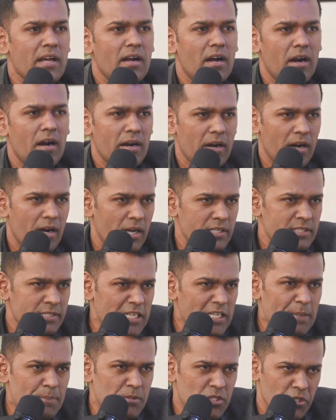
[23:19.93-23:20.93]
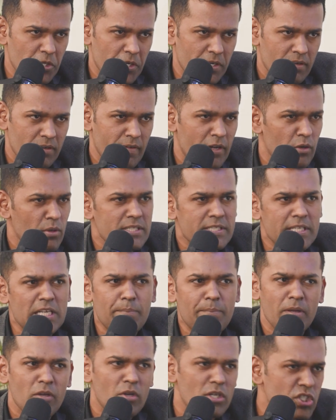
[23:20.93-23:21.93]
a sleep state, when you're
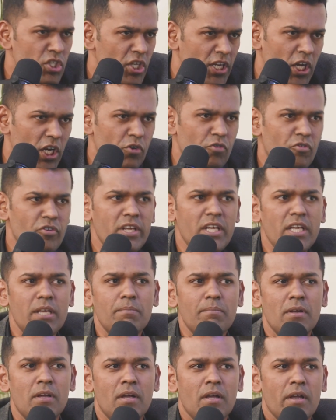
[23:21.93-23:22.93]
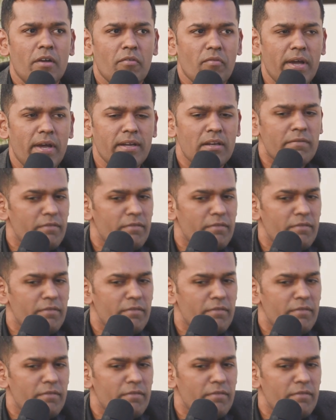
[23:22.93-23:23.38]
sleeping, you're seeing a dream, right?